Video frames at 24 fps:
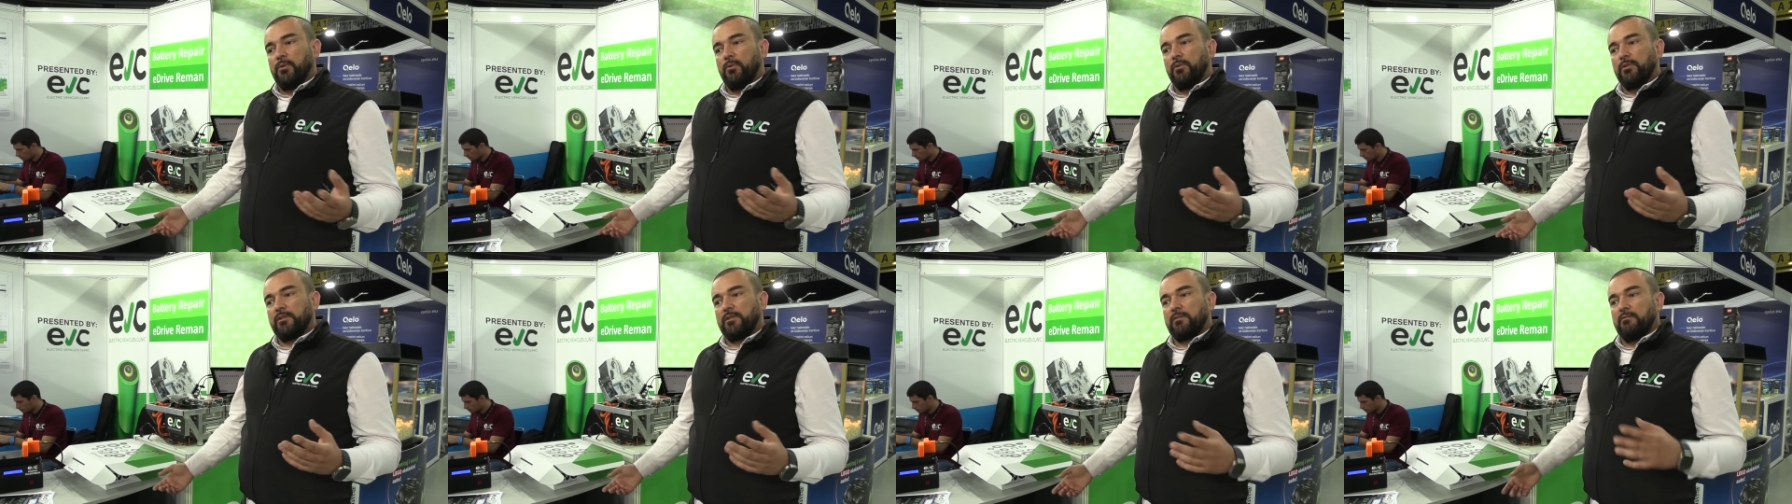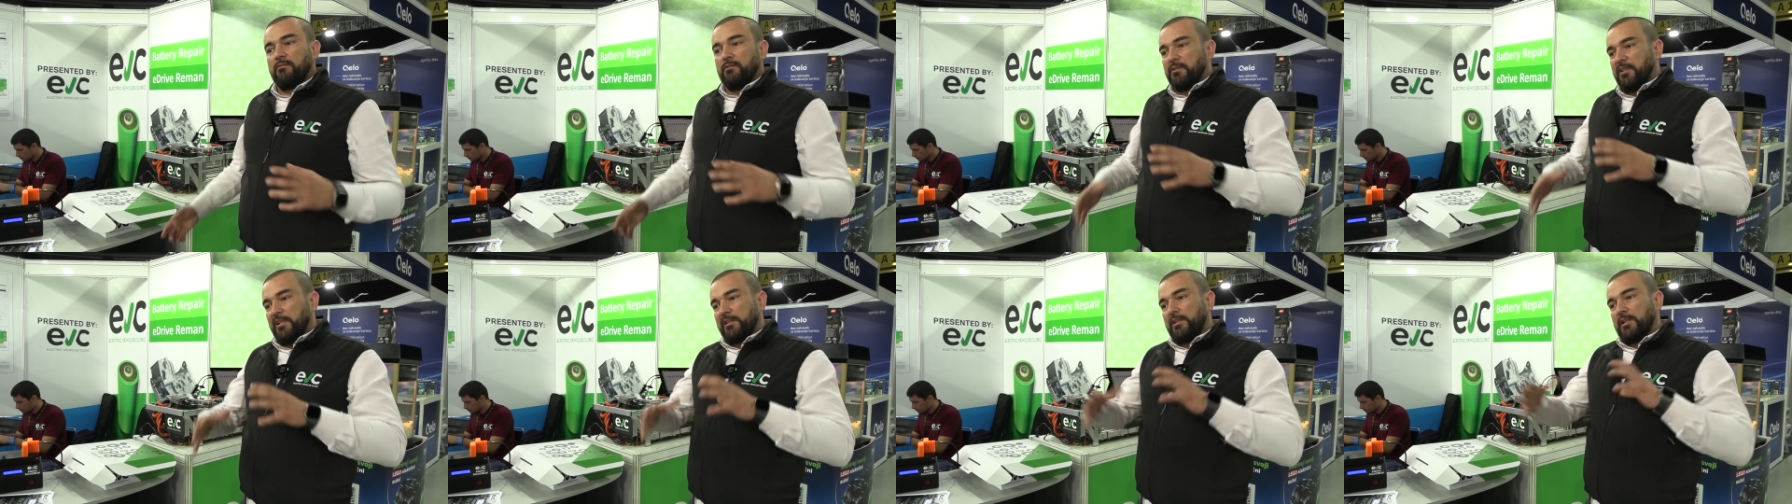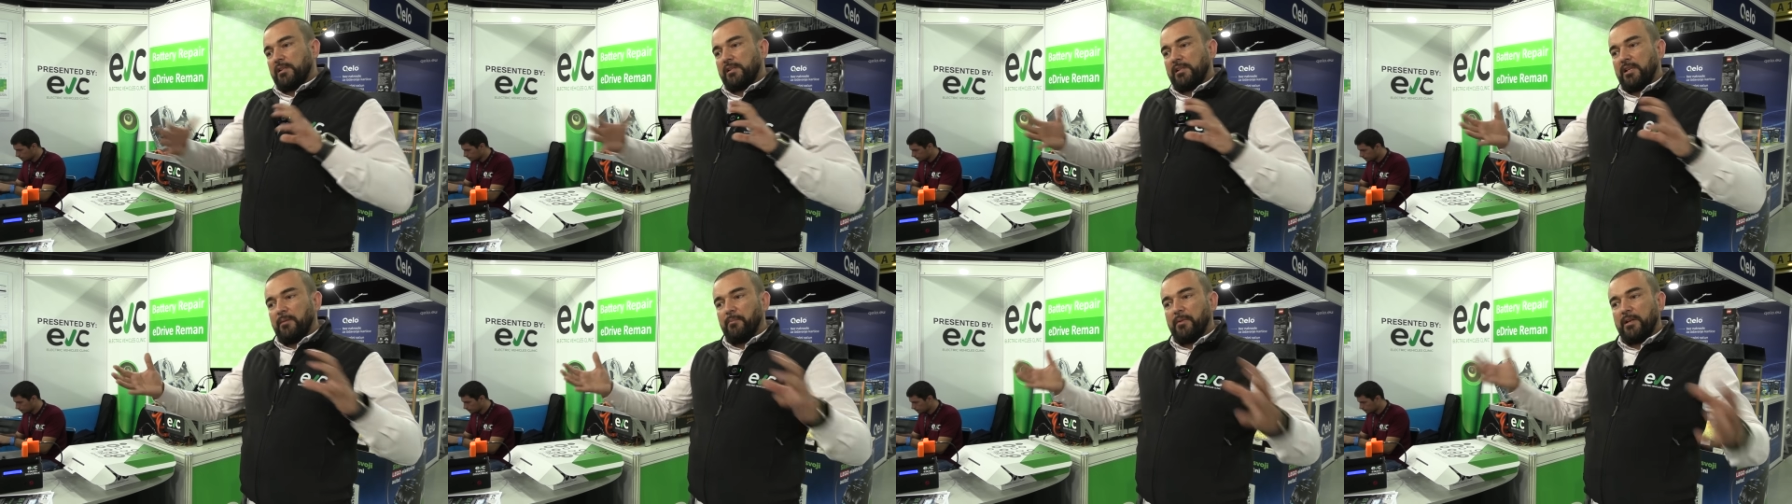those
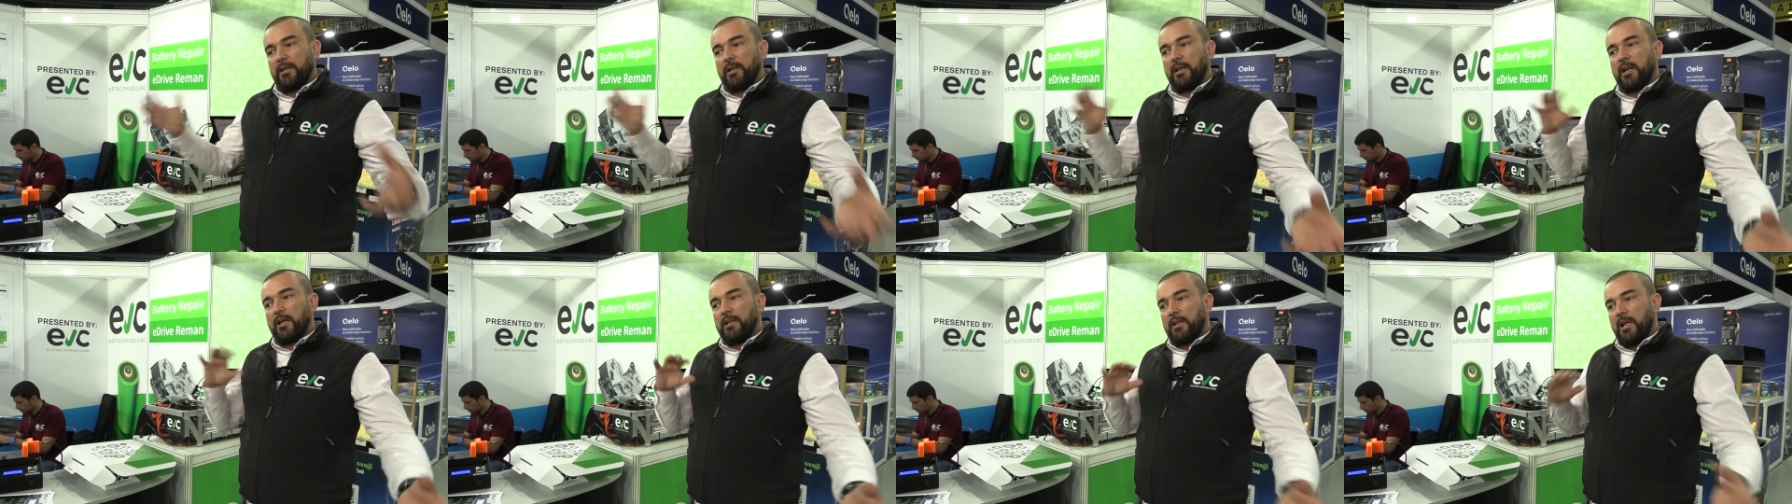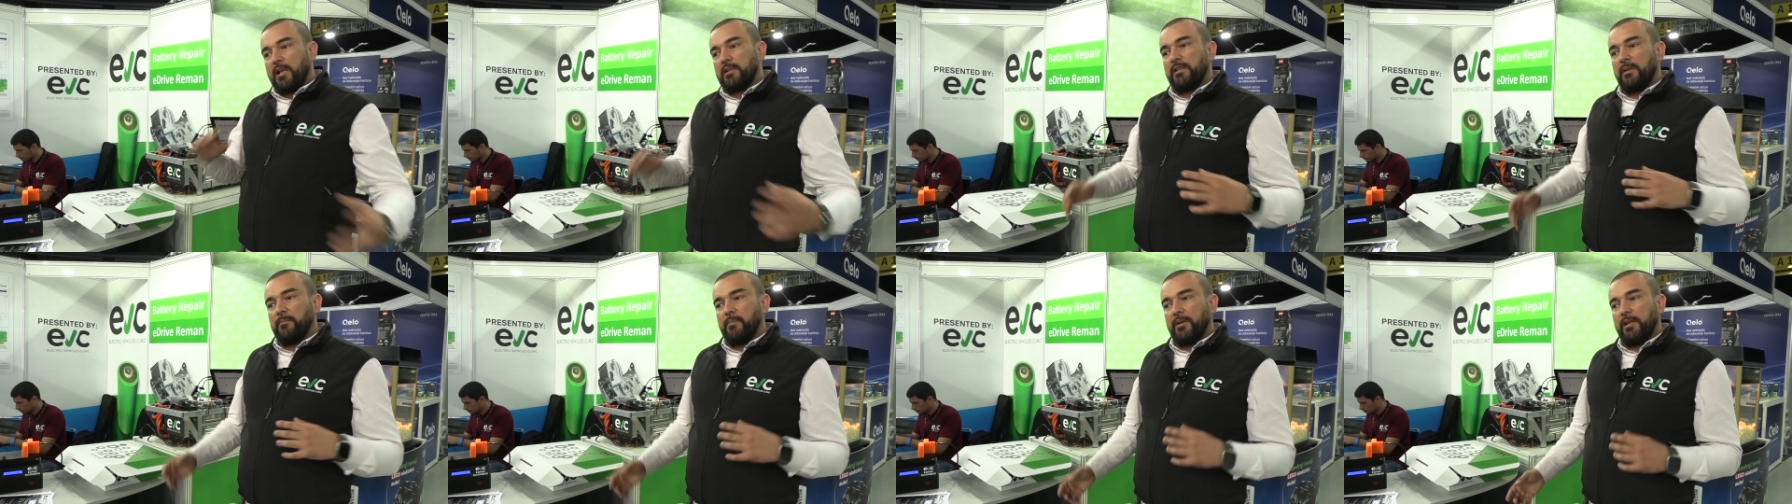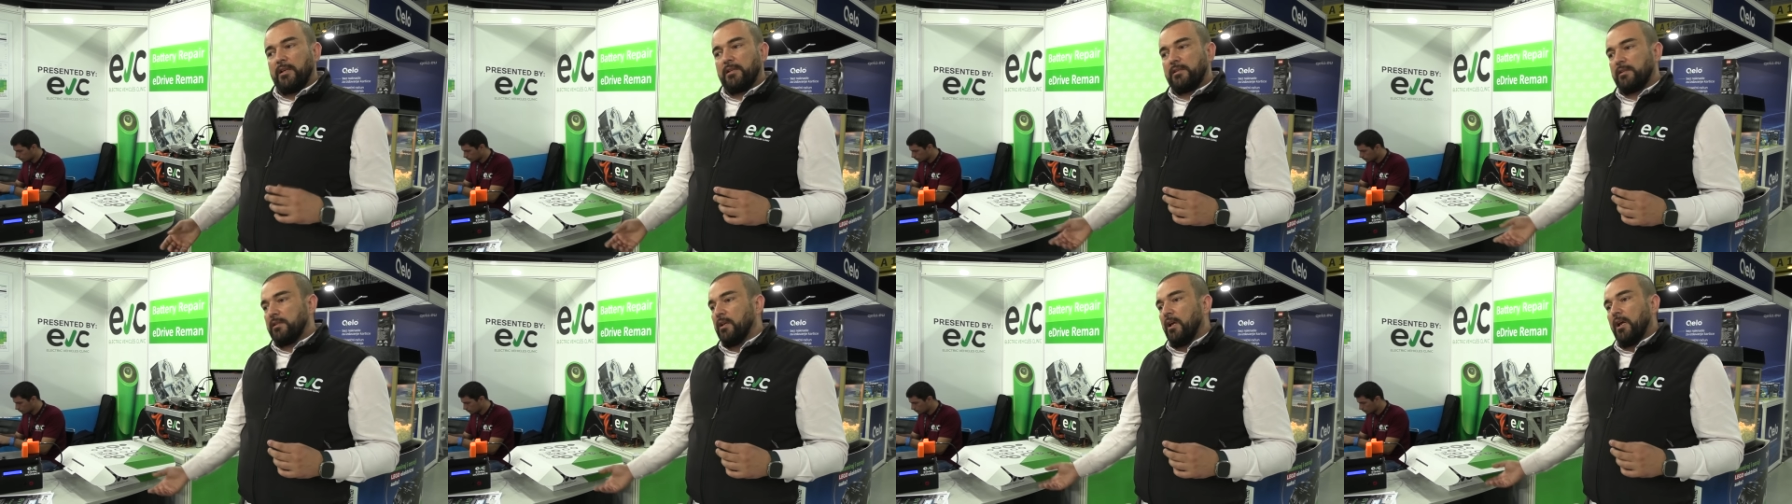disassembling and
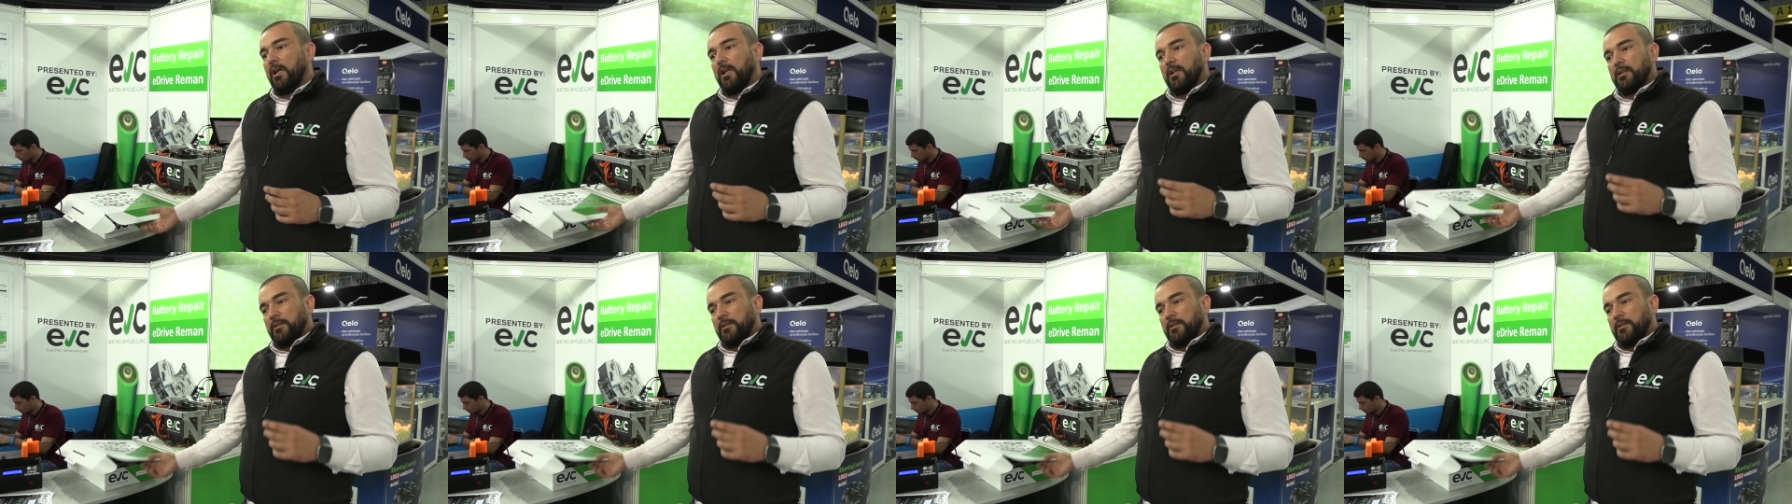assemblies.